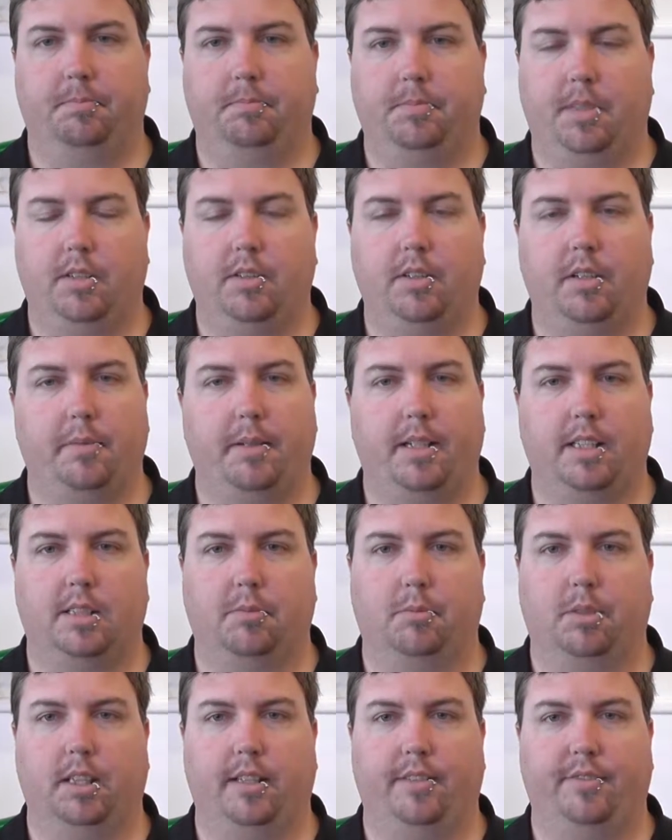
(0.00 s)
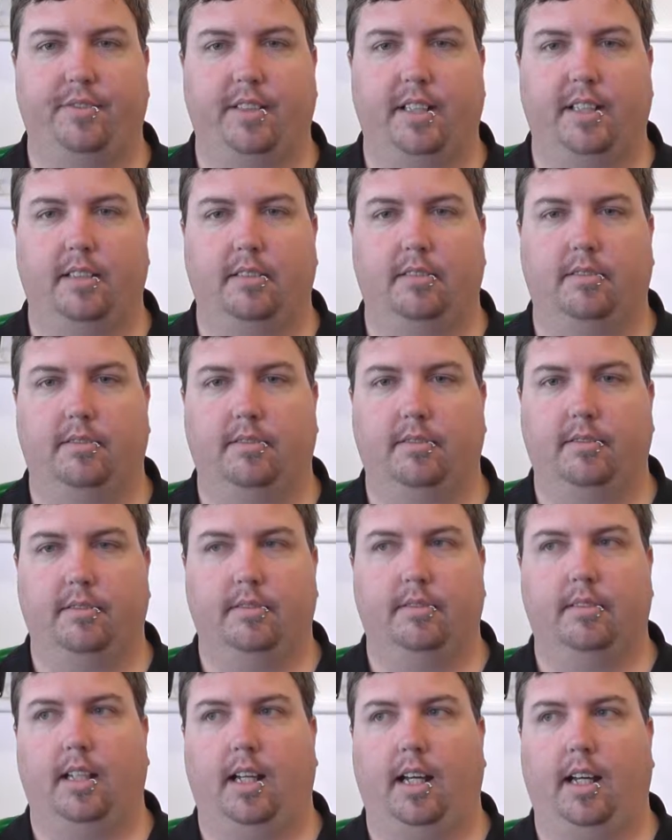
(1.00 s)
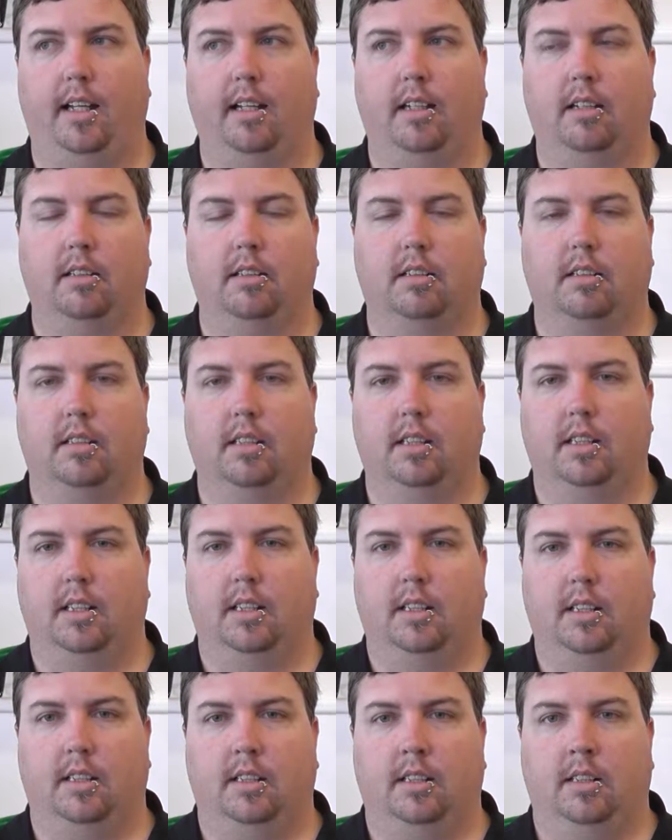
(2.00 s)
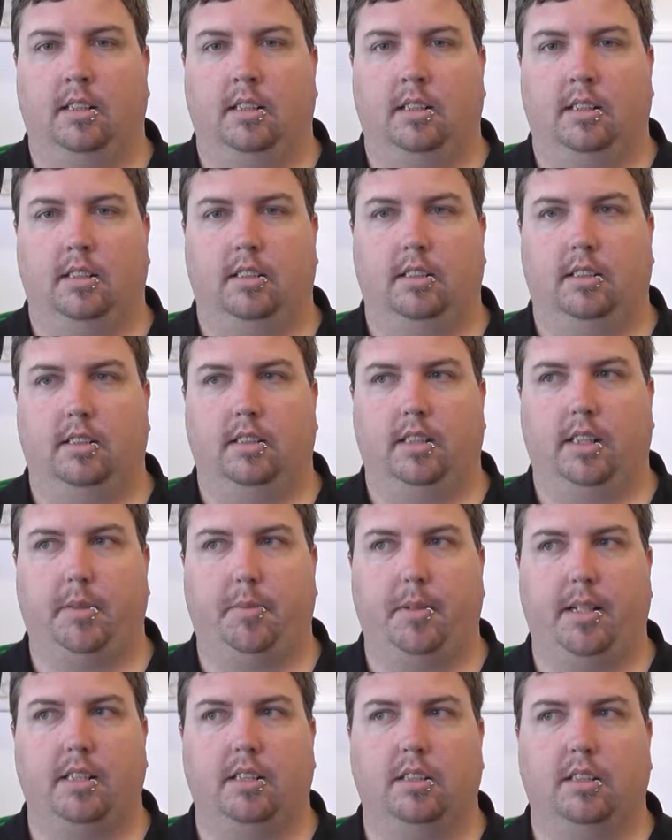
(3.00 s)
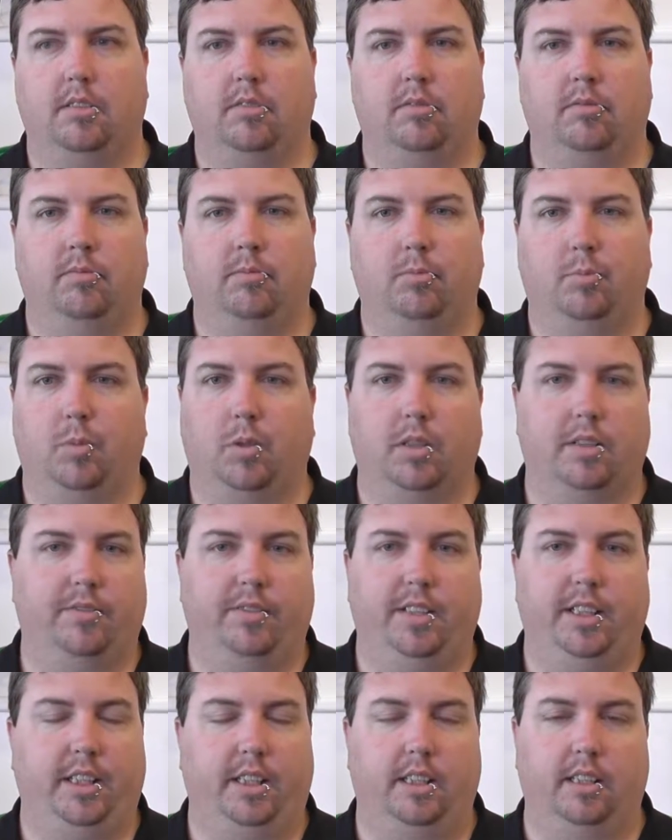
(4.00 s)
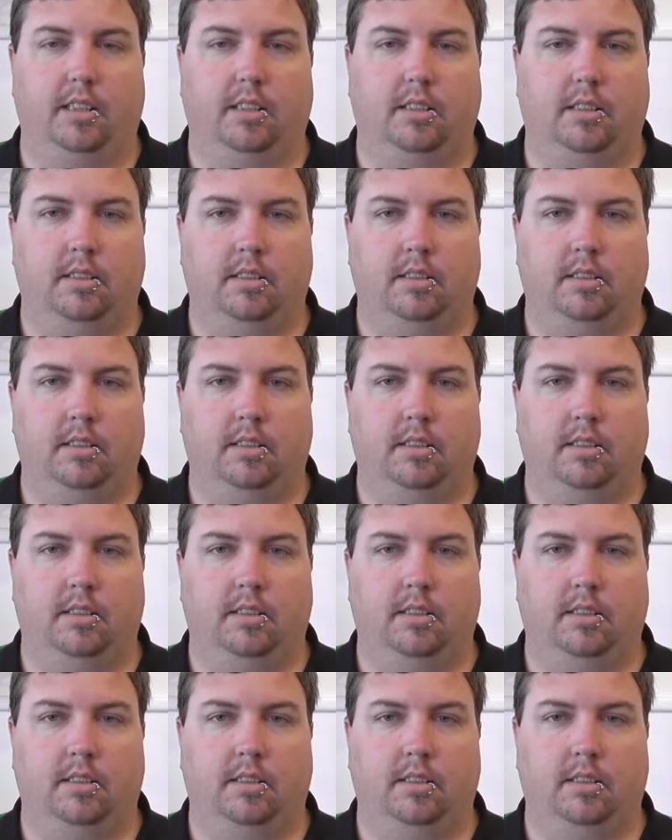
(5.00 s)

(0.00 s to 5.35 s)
It all depends on what they're fed and it depends on what fish is.